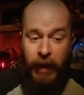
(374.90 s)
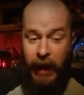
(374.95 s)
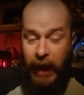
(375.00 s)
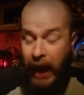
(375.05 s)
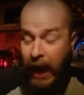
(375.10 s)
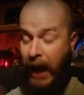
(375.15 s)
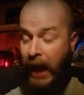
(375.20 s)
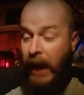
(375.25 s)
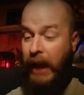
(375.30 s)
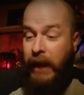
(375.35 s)

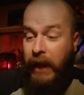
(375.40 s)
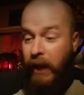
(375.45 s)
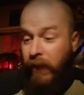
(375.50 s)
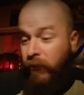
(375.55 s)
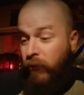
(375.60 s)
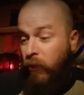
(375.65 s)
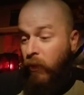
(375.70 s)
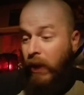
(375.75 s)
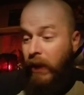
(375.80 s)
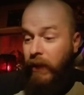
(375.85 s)
I,
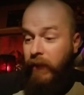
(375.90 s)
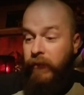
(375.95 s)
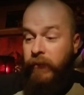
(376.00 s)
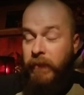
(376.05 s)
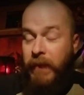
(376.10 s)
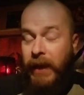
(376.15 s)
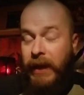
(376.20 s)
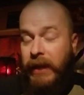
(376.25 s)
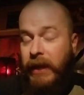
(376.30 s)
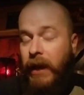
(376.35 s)
as well as
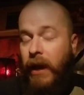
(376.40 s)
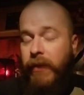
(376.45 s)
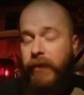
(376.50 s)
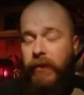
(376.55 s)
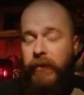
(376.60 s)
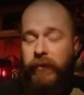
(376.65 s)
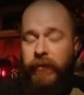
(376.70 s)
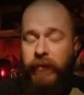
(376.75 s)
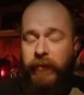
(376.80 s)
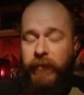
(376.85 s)
many
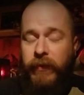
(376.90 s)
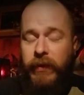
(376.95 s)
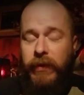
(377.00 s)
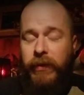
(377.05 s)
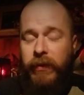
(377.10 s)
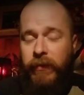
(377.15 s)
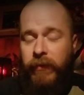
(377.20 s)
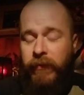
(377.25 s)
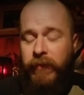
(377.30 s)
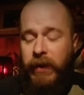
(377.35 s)
others,
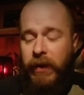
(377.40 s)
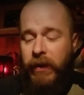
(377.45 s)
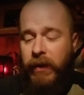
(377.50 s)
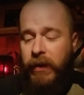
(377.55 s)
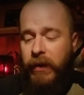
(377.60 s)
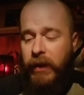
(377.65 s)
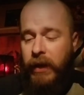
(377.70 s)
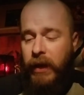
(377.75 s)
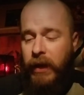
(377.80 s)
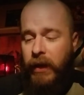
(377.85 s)
feel
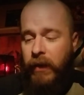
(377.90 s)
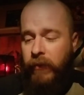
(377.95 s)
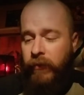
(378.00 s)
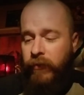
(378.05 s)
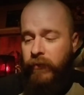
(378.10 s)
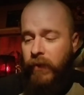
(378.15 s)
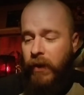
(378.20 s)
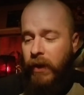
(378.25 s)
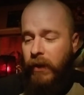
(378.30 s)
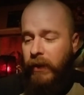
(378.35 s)
very
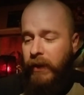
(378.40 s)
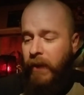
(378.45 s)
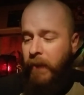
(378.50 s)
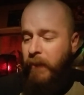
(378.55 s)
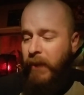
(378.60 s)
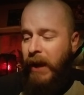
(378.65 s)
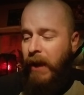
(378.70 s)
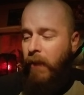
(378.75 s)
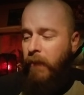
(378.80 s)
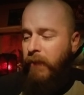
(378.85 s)
strongly
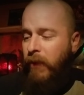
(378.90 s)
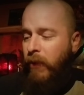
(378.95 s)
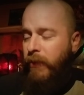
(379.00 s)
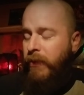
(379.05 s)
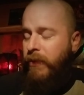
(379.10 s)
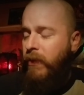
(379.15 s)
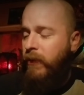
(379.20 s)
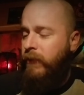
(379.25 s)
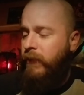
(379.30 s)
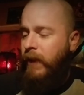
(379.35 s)
about
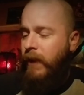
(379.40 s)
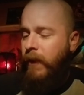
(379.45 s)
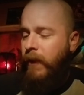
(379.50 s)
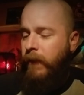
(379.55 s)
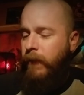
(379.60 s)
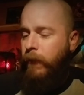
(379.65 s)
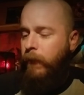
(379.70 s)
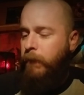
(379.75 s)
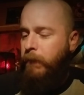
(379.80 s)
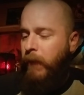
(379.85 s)
both of those
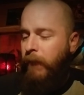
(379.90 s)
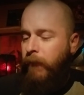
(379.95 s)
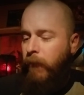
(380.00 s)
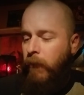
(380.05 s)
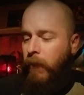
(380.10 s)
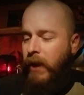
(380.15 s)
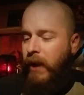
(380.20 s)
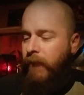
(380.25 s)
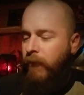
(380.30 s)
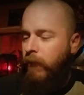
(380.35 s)
characters, but for
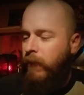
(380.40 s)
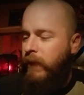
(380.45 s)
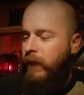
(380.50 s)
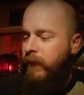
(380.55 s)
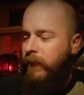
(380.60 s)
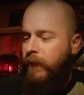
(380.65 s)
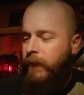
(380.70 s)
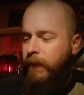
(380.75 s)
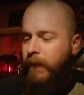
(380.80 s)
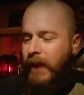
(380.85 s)
whatever
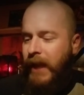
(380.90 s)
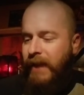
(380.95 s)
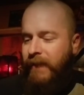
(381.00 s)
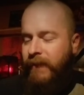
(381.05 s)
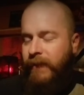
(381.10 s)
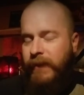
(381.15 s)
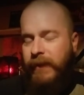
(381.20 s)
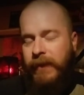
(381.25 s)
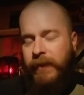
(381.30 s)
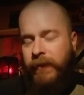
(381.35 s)
reason, that
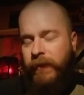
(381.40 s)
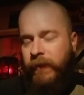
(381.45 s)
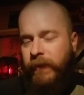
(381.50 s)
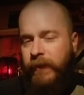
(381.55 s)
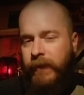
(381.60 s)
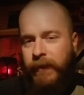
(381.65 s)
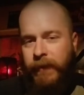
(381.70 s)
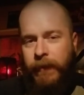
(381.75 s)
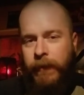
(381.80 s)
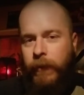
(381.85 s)
scene just
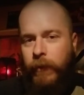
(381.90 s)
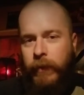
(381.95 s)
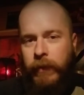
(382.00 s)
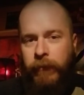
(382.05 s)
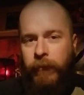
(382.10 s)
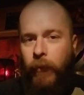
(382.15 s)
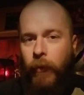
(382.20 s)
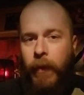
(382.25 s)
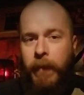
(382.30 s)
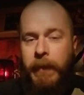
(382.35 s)
didn't do
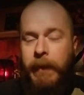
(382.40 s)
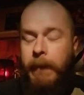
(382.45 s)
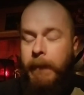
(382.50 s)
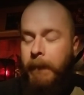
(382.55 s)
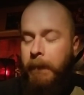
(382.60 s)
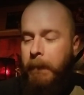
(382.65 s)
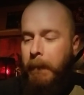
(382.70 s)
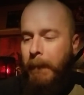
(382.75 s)
it for me.